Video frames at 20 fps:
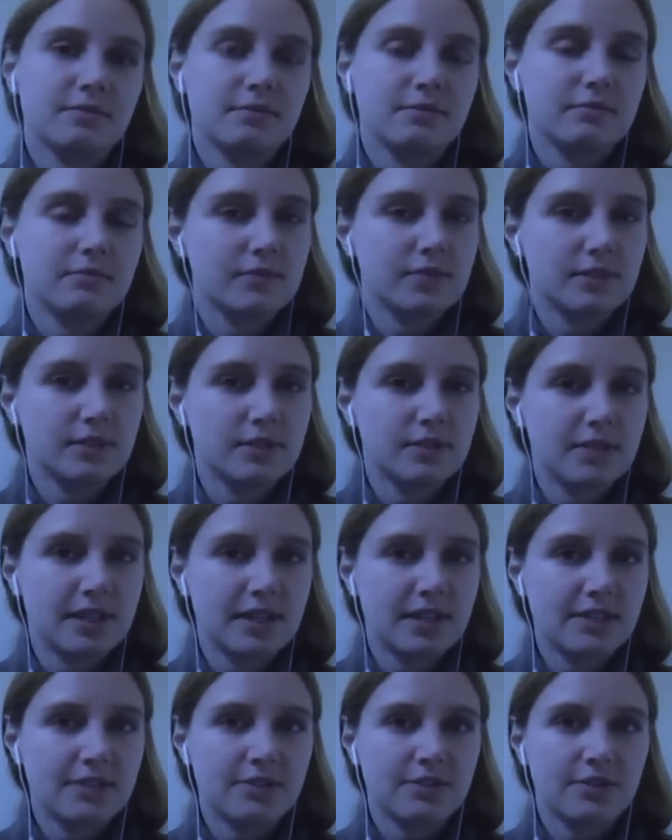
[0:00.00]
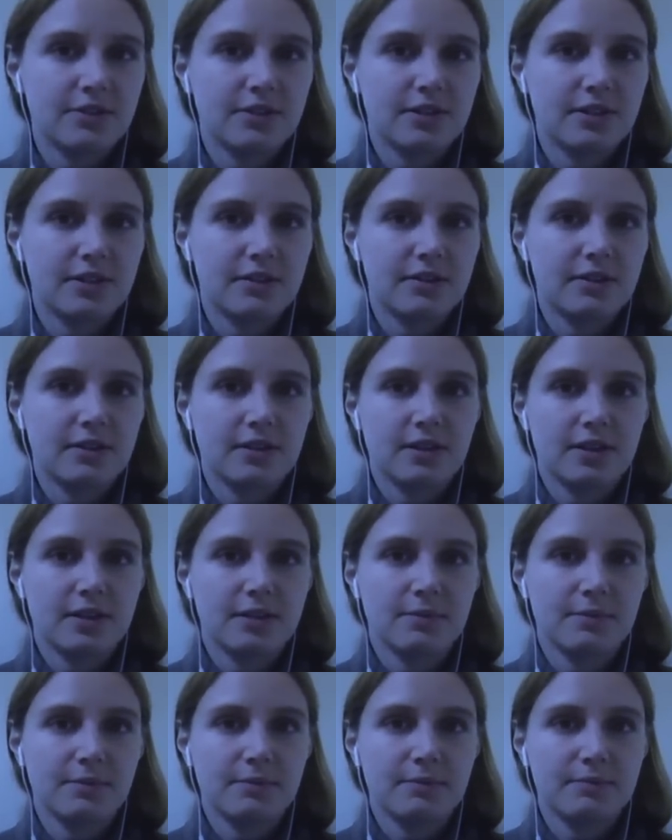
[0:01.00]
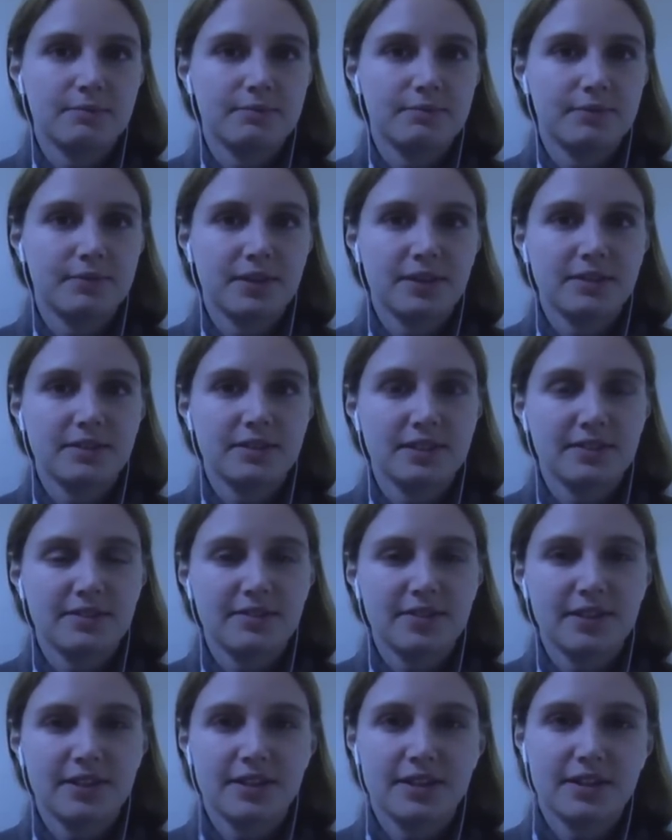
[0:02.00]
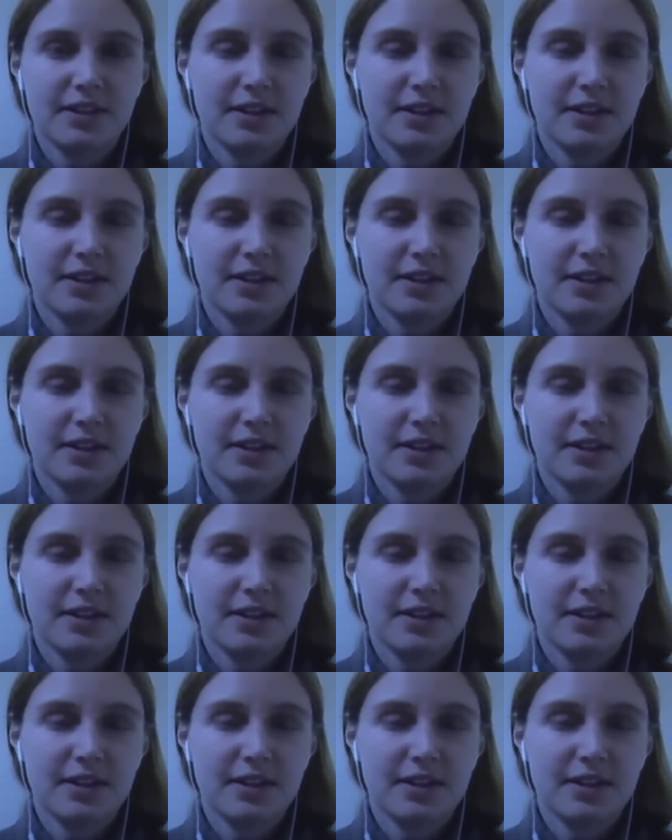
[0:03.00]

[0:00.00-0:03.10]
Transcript: JSTOR, um, Elsevier,